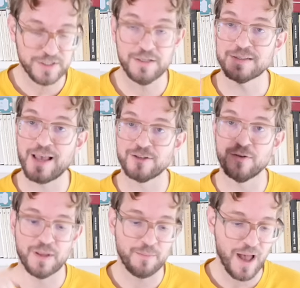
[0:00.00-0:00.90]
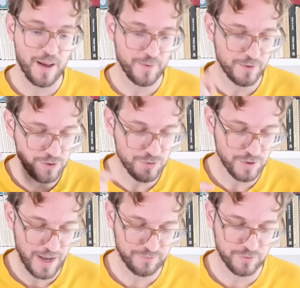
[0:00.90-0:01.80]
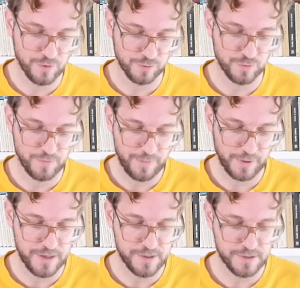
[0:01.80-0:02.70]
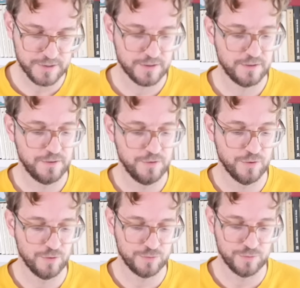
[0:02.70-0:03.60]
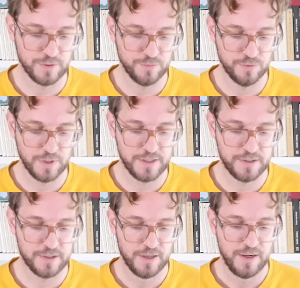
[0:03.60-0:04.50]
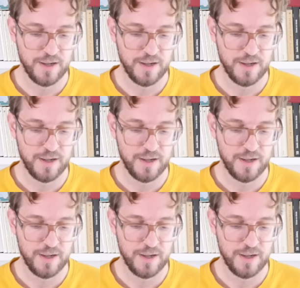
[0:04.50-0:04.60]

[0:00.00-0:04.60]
see the size on the map, you have to go to map layers, you go to the moon layer,